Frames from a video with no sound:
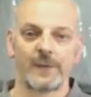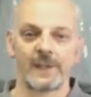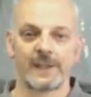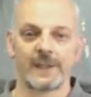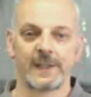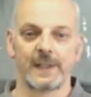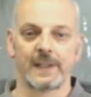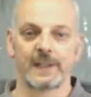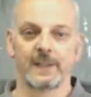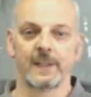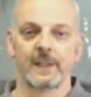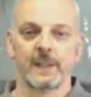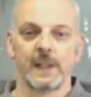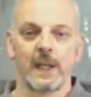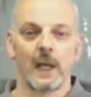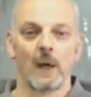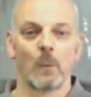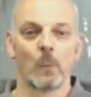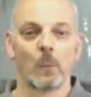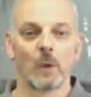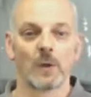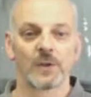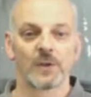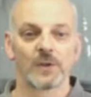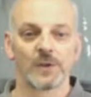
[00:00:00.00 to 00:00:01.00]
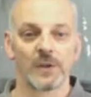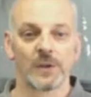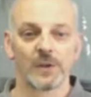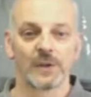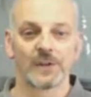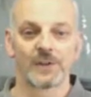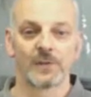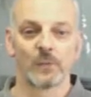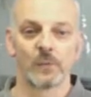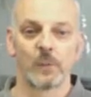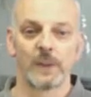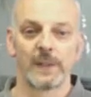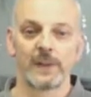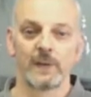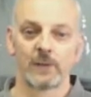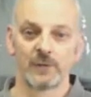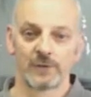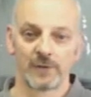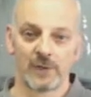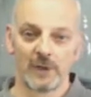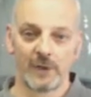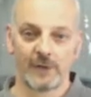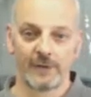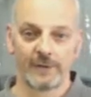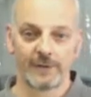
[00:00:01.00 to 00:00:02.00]
fitting and what size the
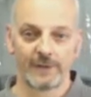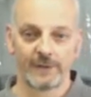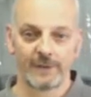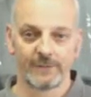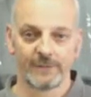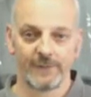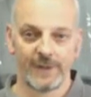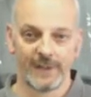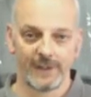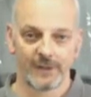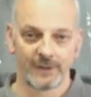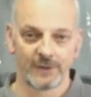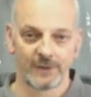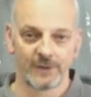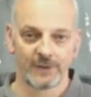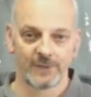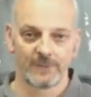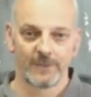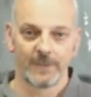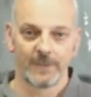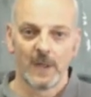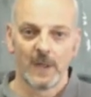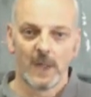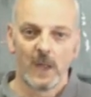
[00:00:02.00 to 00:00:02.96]
wheels are in advance,